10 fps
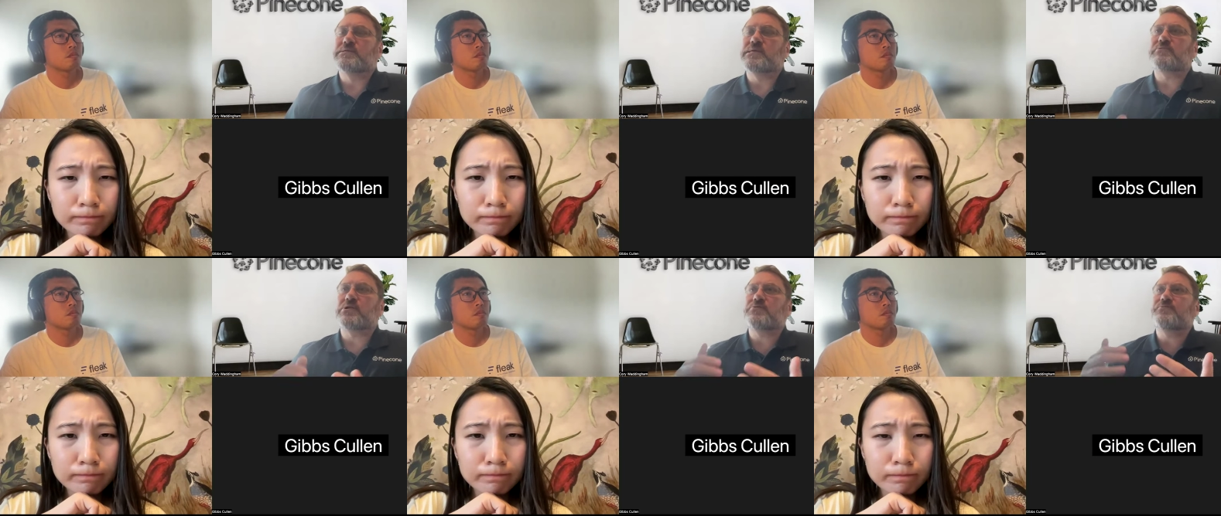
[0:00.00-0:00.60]
Speaker 1: Stephen,
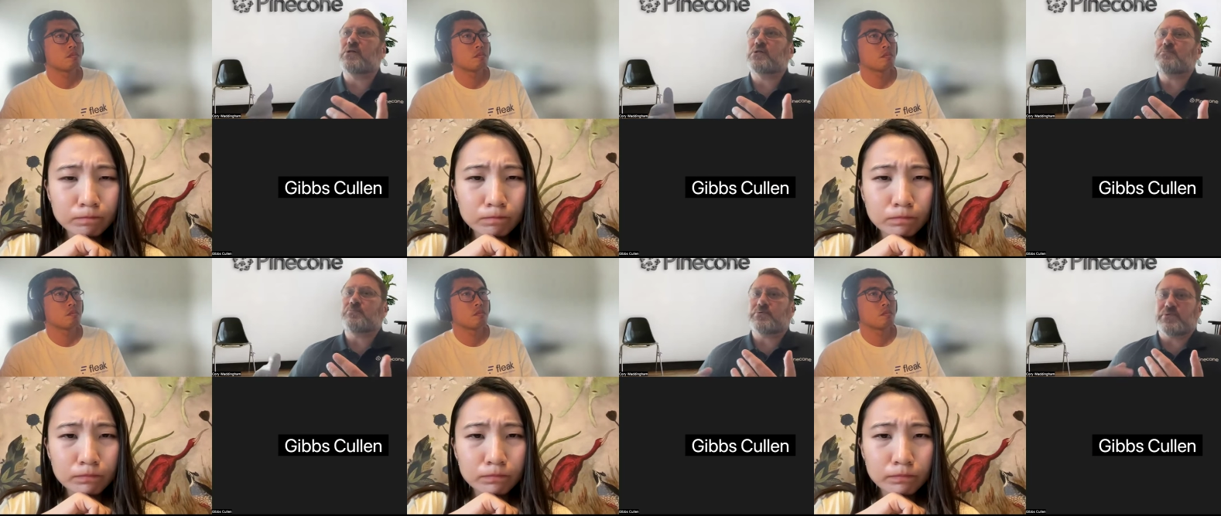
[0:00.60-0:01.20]
could you follow
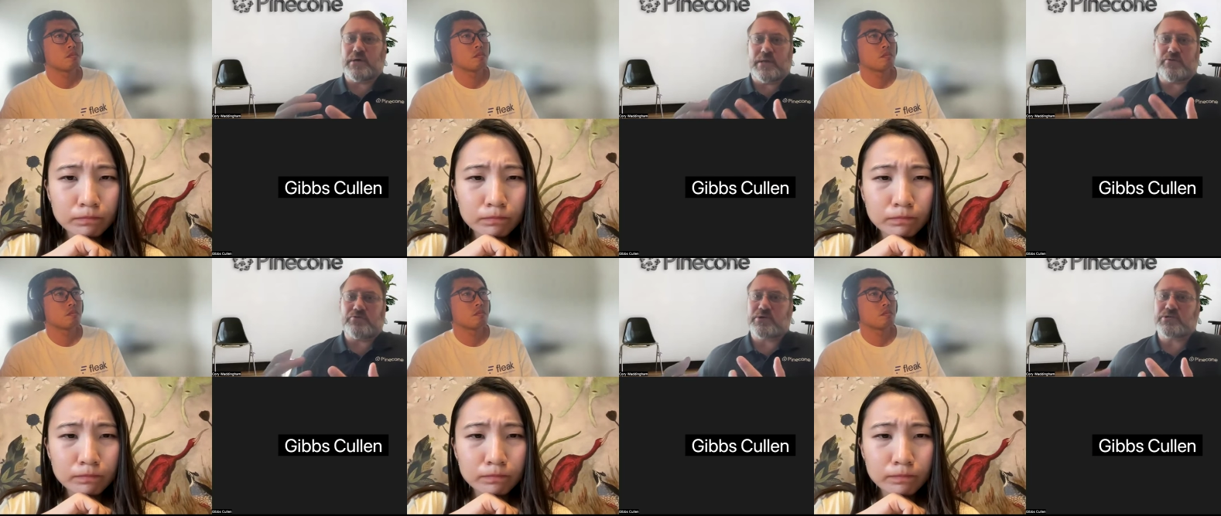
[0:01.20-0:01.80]
up with uh,
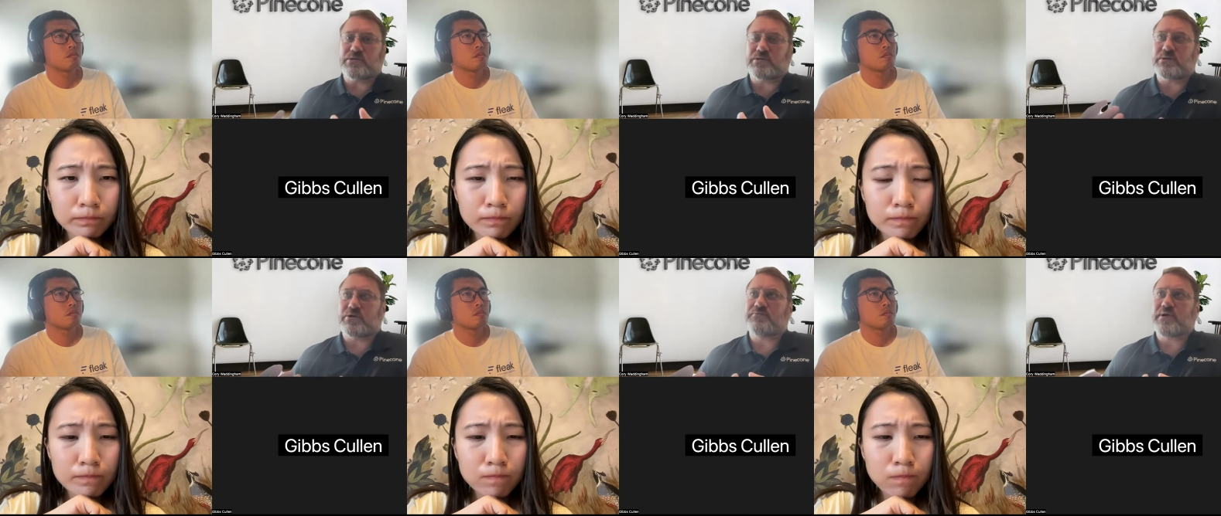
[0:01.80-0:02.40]
another question
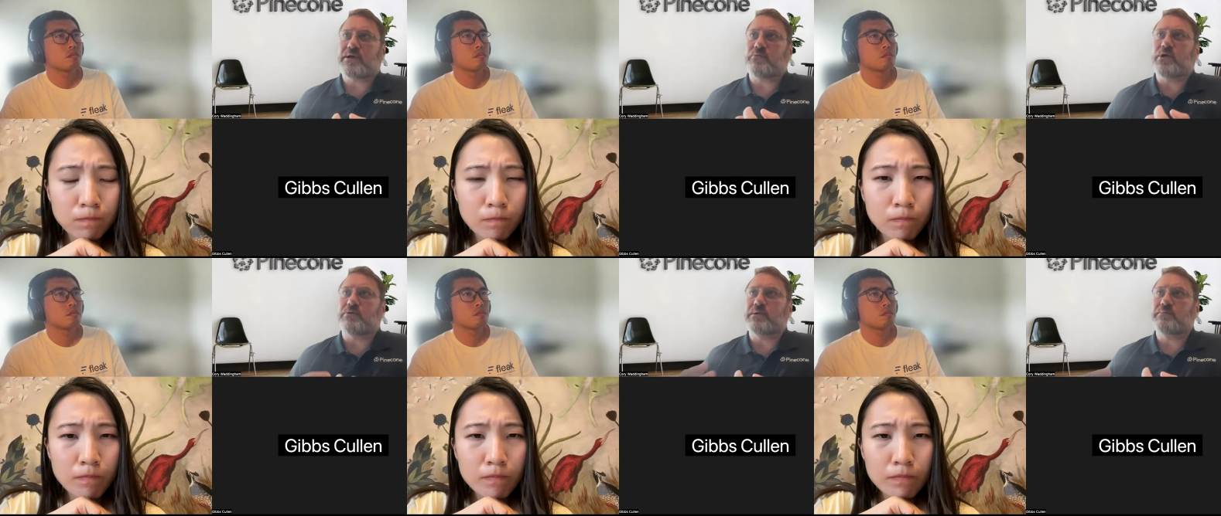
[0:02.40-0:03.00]
clarifying
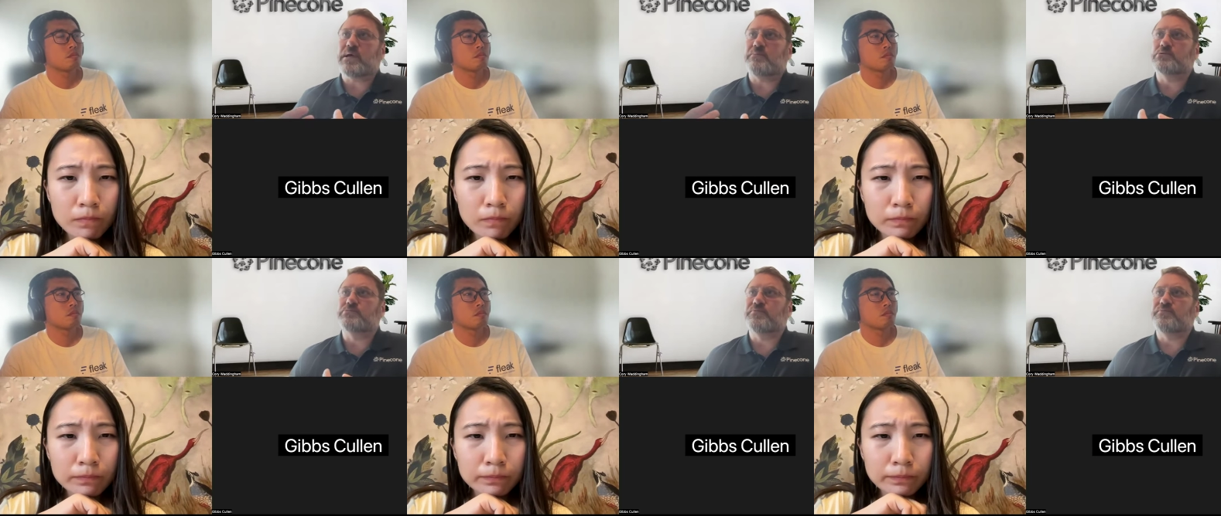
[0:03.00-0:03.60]
what you mean by
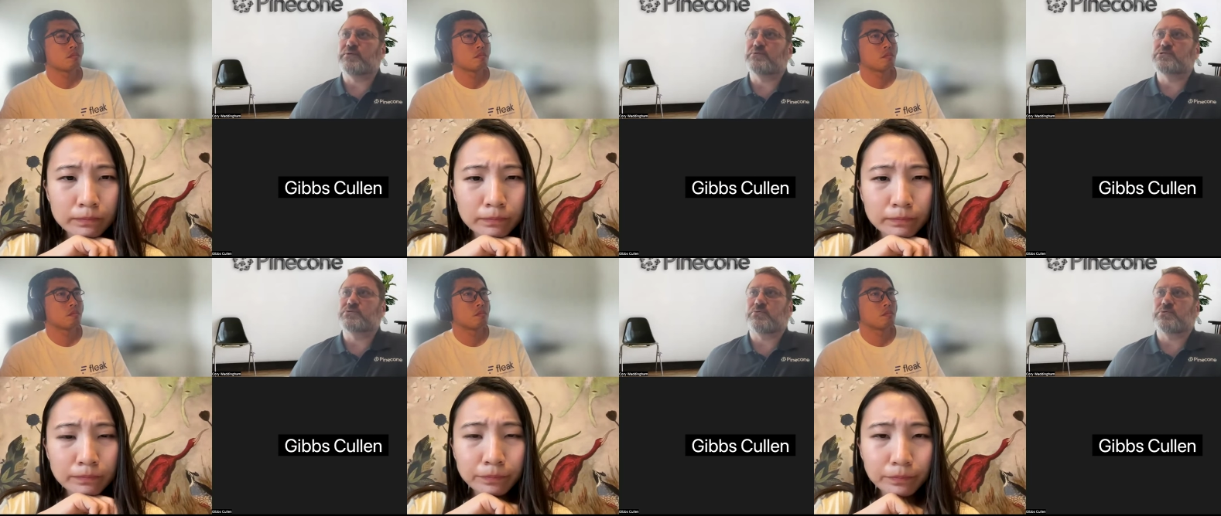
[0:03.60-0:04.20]
multiple fields
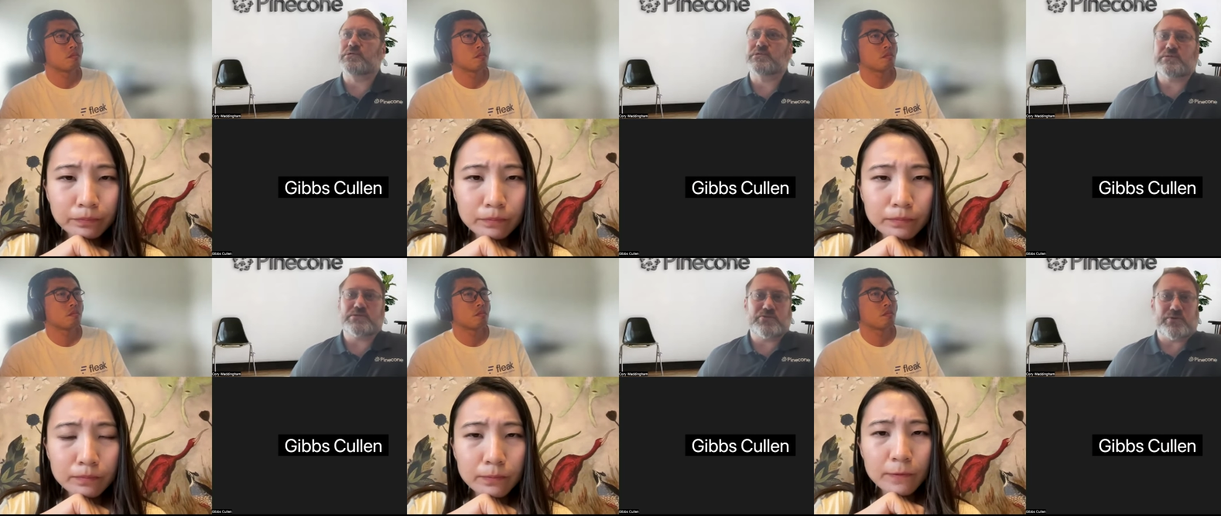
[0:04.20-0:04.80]
stores as,
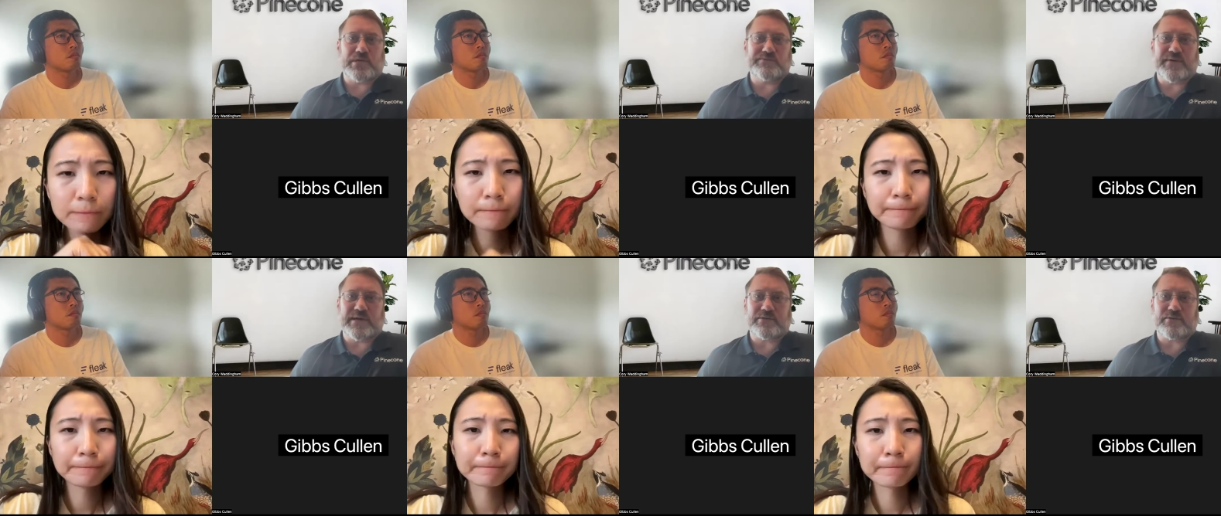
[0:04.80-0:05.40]
stored as
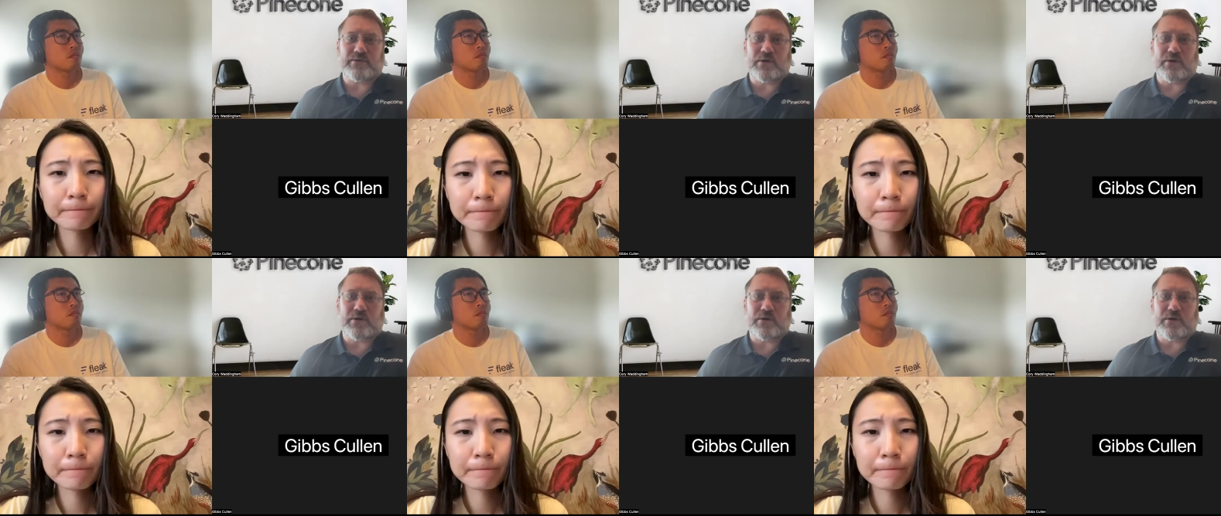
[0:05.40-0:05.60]
vector?